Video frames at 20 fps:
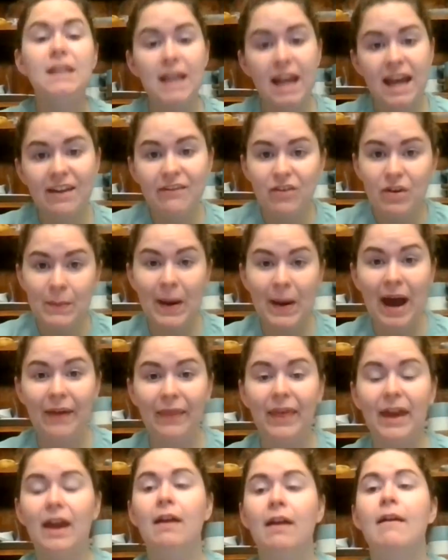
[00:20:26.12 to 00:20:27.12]
today for
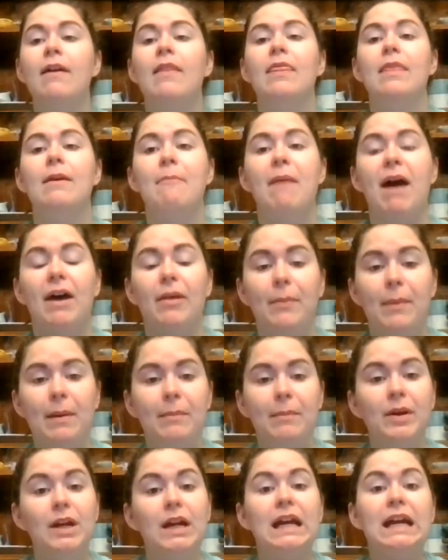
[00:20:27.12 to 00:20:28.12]
math, the math
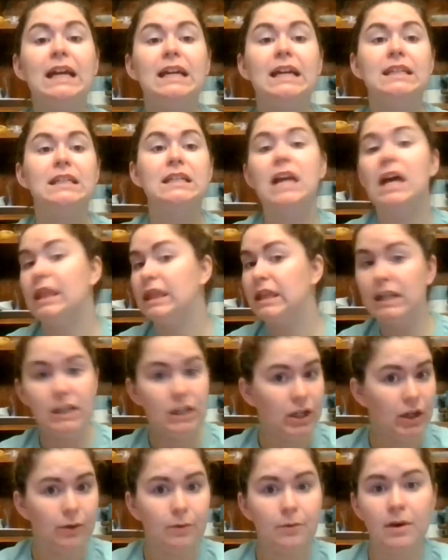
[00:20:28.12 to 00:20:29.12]
paper is
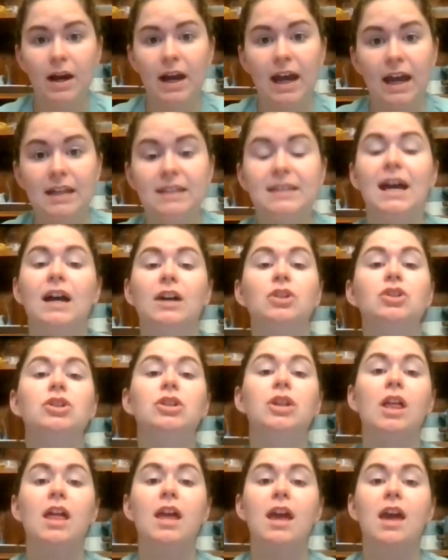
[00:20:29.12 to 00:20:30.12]
nothing new. It's
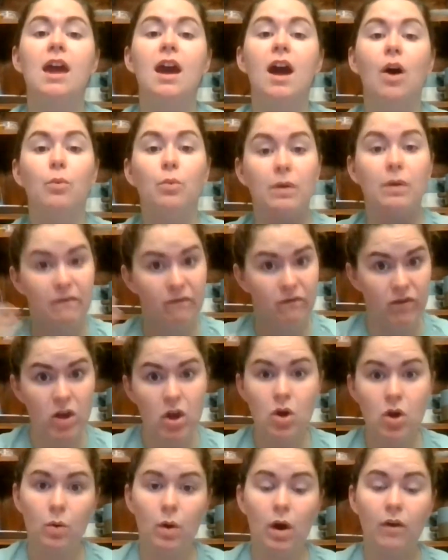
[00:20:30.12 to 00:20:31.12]
actually a
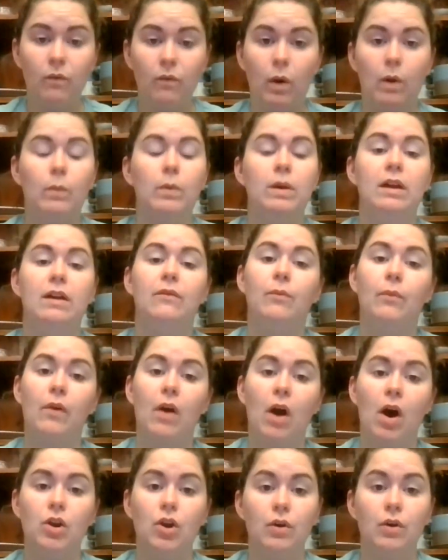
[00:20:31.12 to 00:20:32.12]
review of what we have
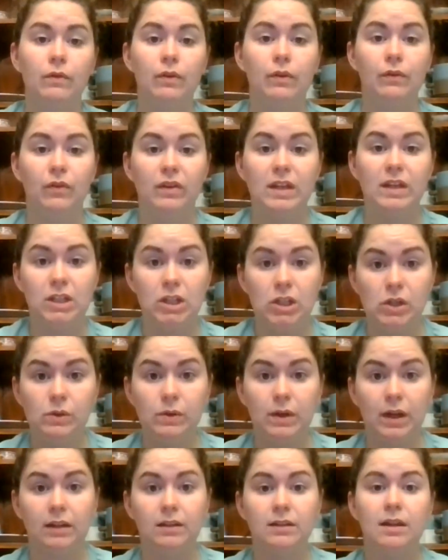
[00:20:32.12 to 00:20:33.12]
gone over for this
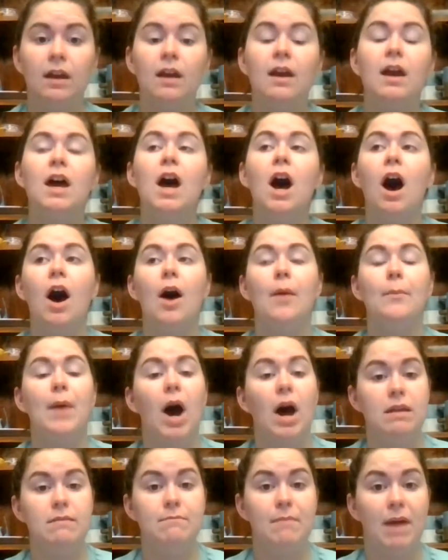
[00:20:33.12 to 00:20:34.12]
unit. Um,
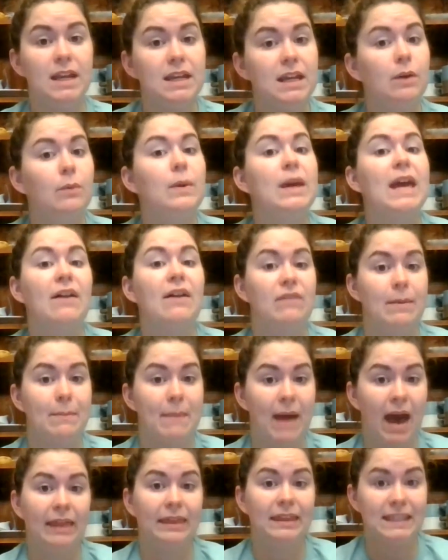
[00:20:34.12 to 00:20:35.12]
on Monday, we have a
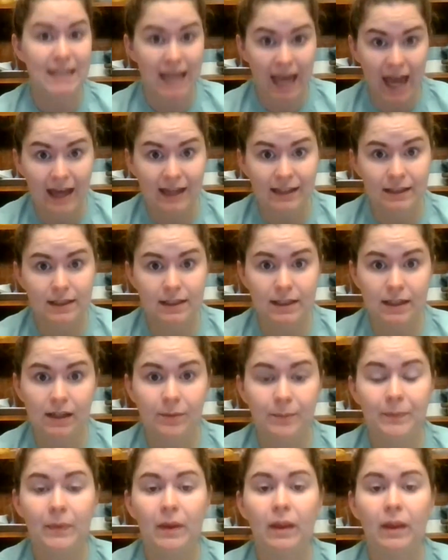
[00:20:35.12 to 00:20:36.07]
math test.